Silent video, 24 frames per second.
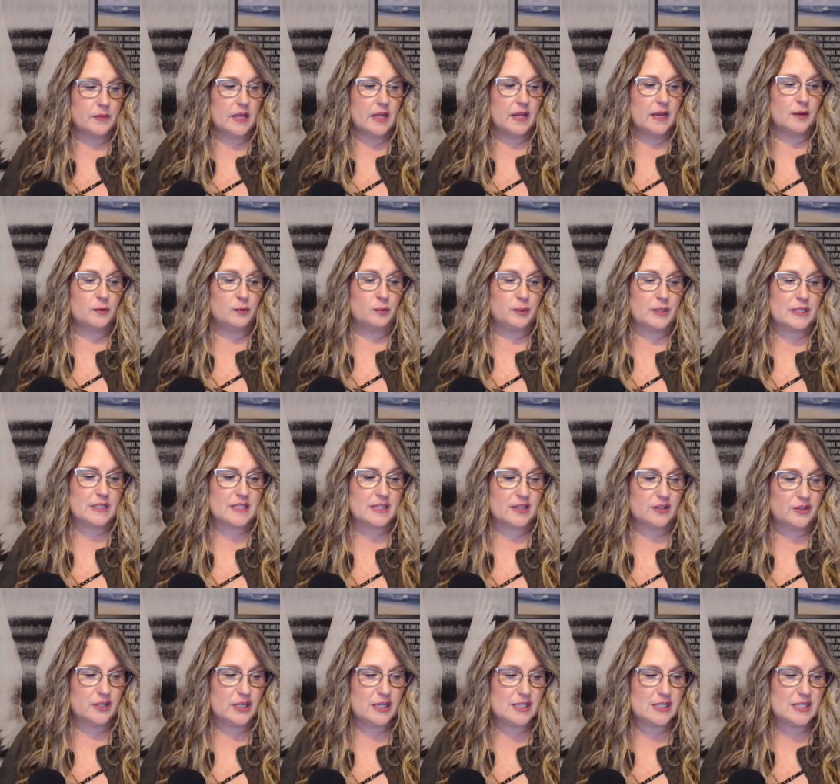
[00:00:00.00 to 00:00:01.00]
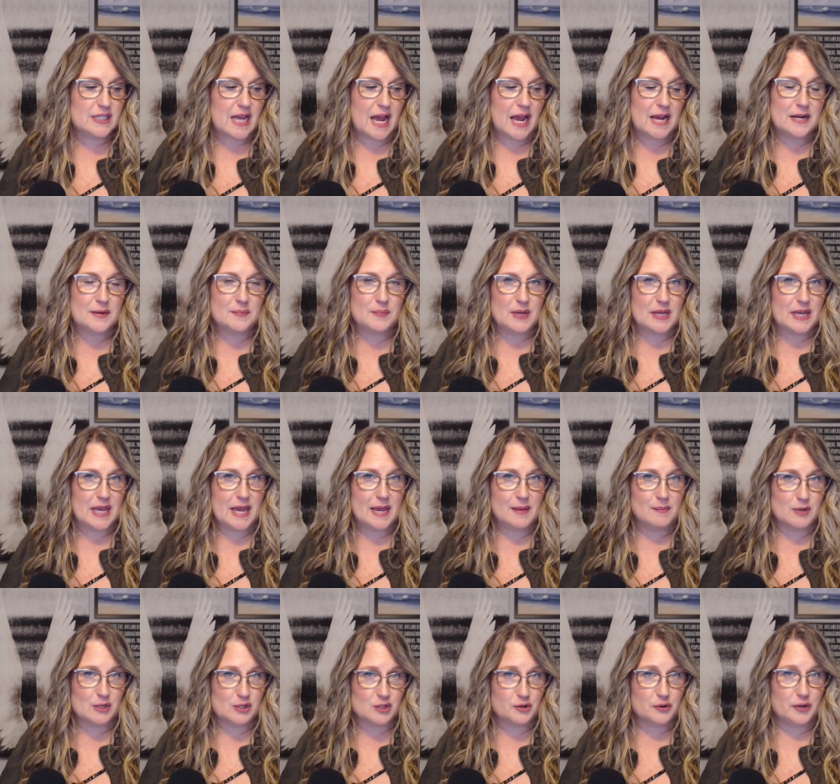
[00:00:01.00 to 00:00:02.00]
resilience kind of
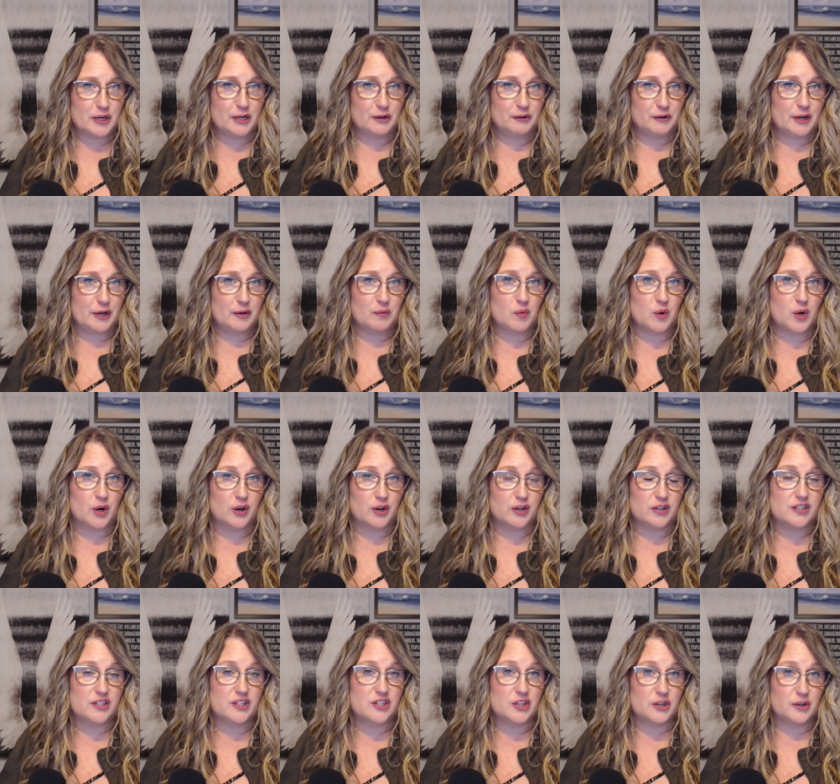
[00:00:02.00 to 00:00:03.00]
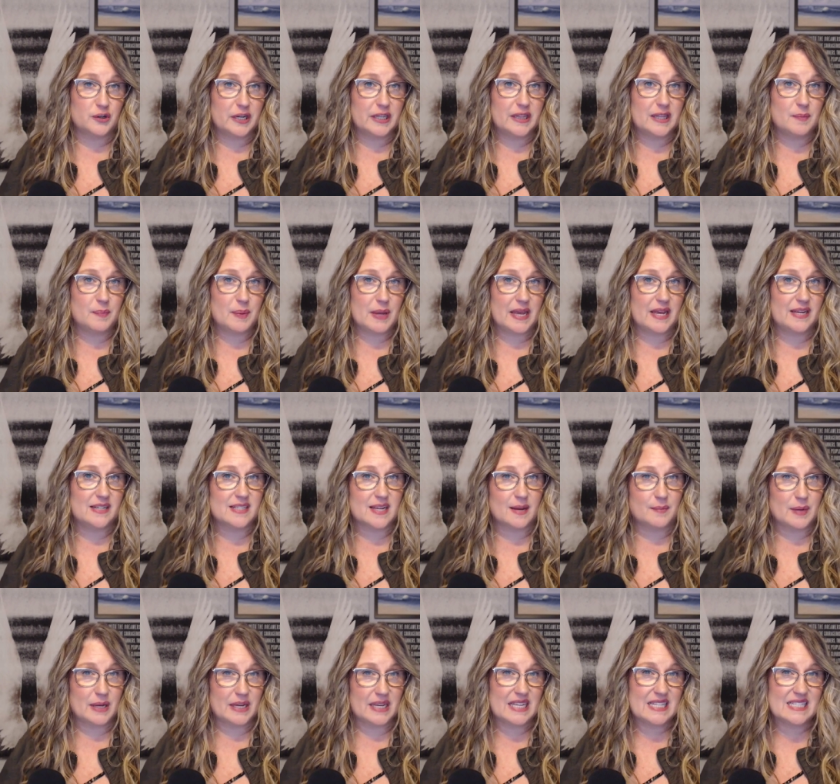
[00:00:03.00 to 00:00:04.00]
became a triggering word during the
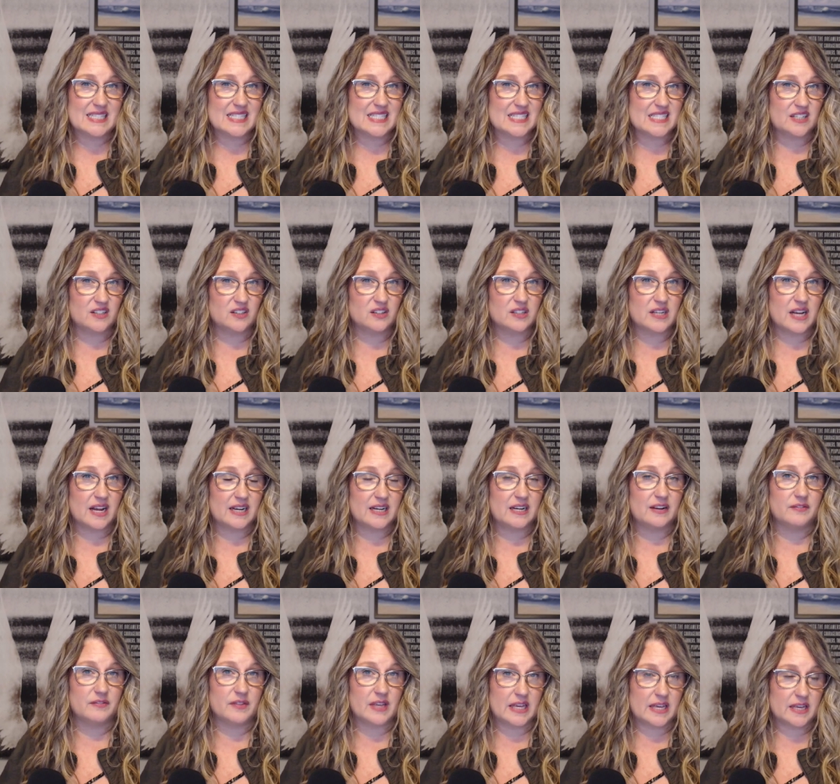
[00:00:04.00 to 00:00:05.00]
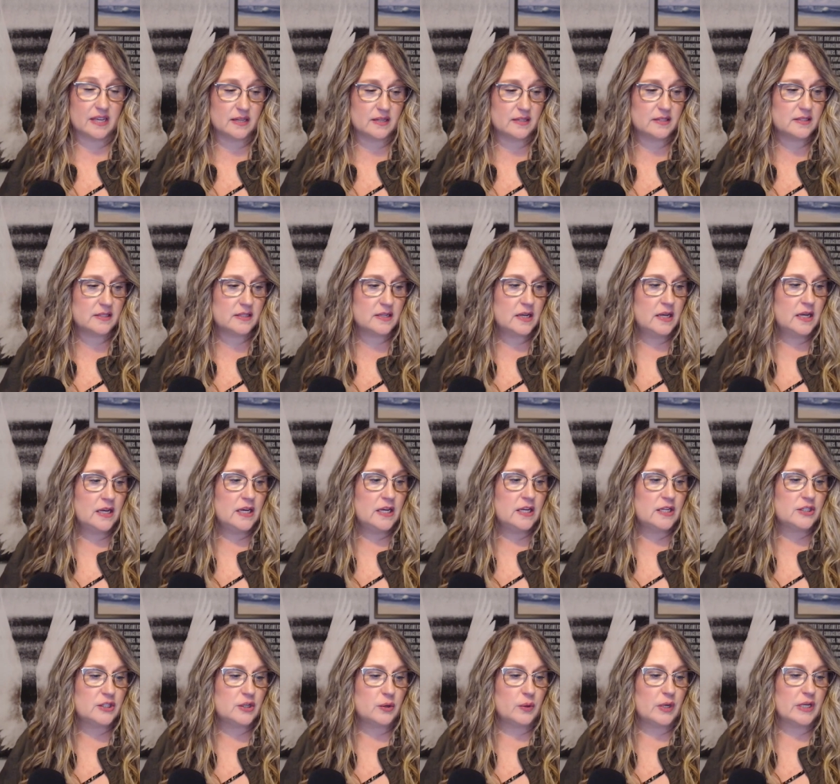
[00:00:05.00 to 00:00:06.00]
pandemic and still kind of is.
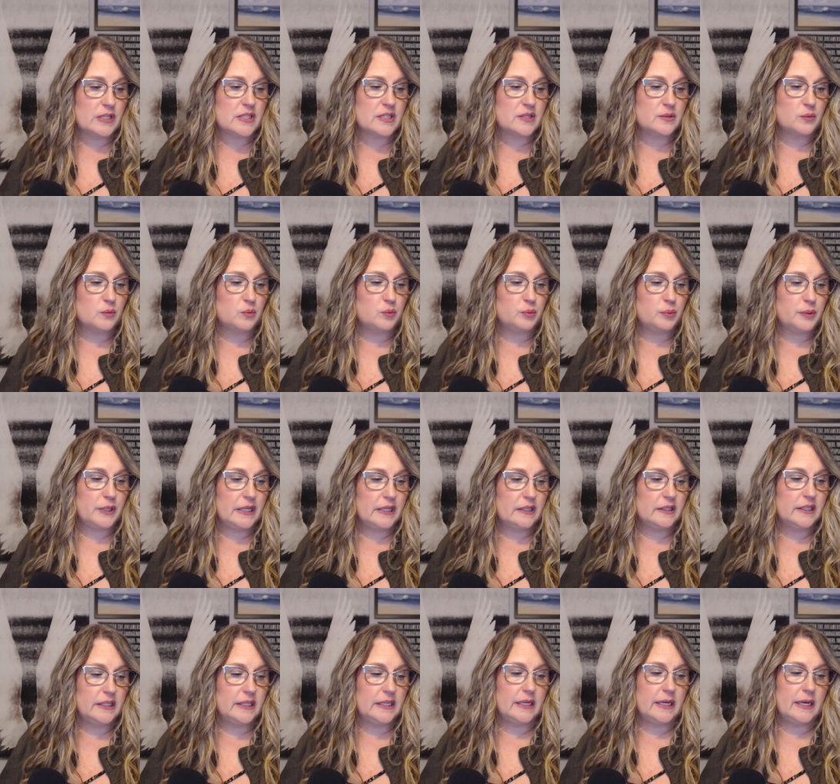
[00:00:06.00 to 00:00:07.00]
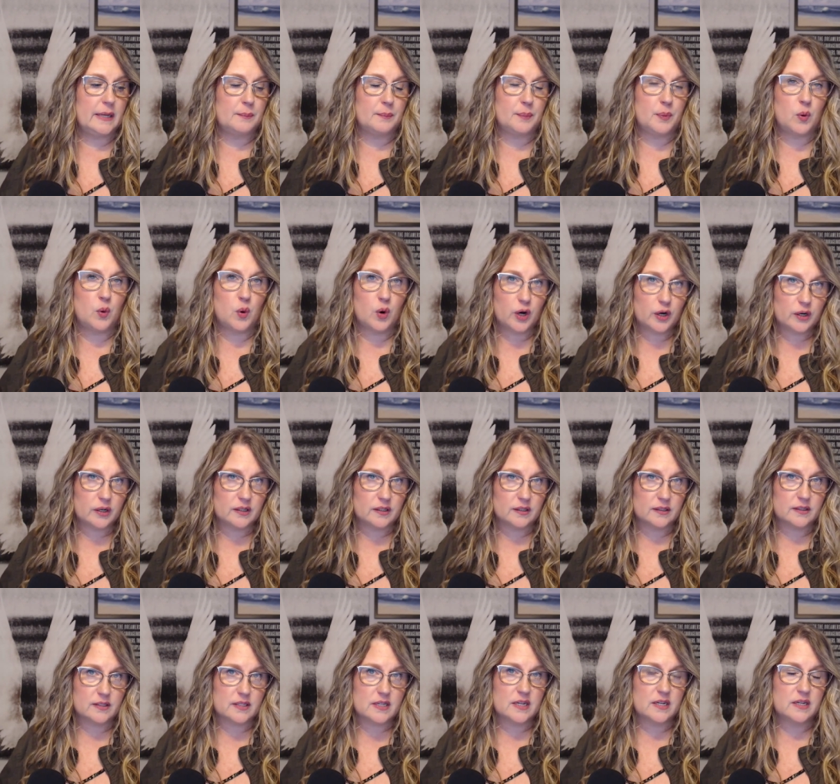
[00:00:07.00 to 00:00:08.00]
So, it's really
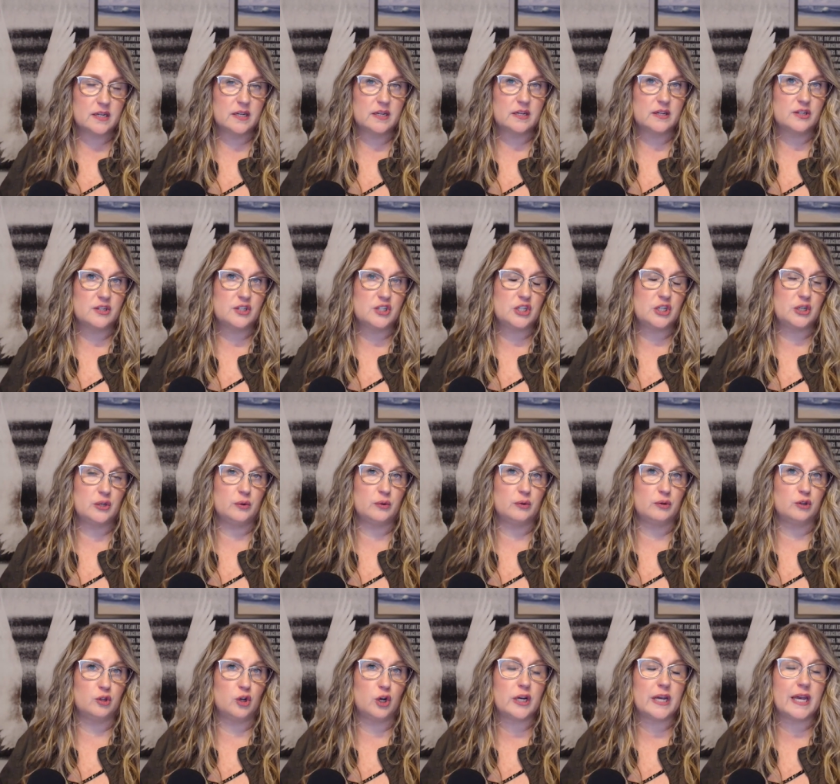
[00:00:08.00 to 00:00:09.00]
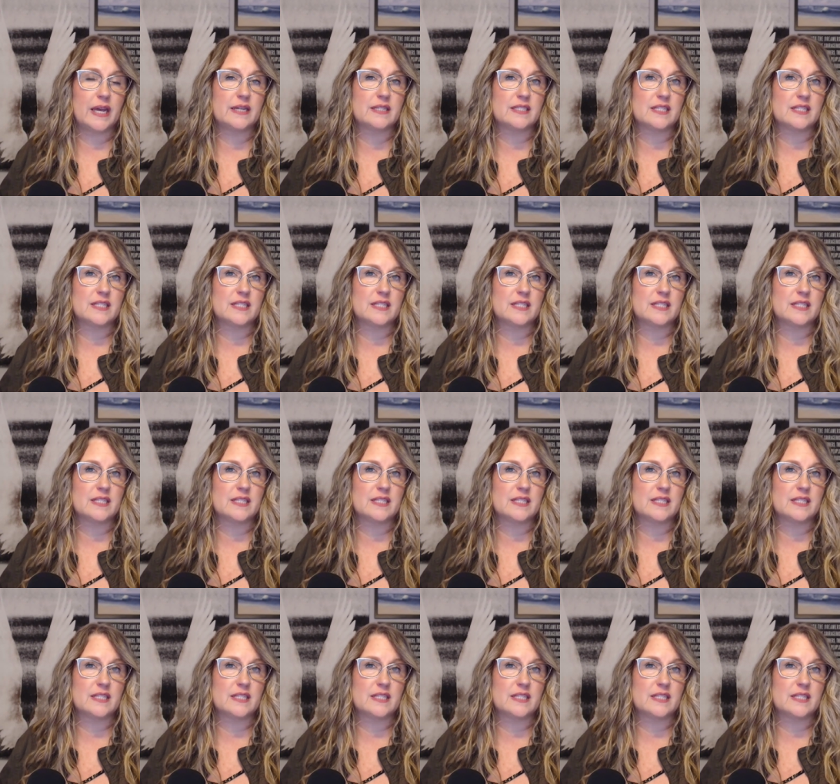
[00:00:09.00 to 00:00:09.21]
important to look at